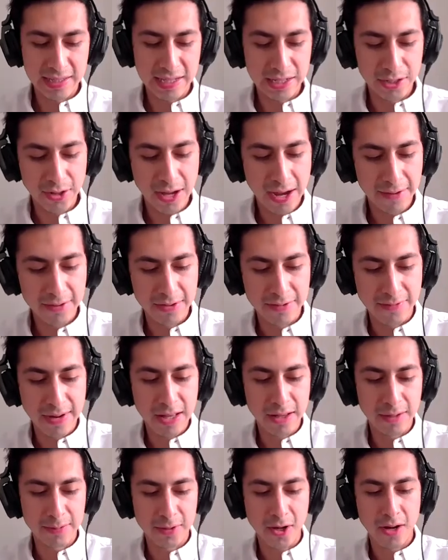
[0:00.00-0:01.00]
that you have
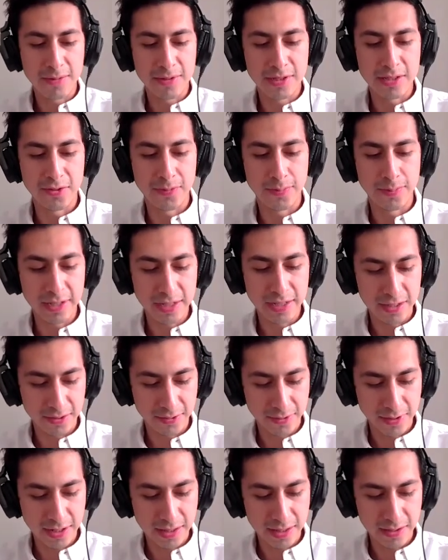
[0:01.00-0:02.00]
developed comes into
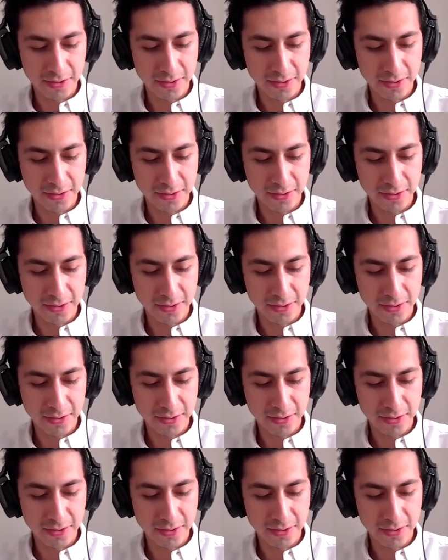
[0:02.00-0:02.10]
place, right?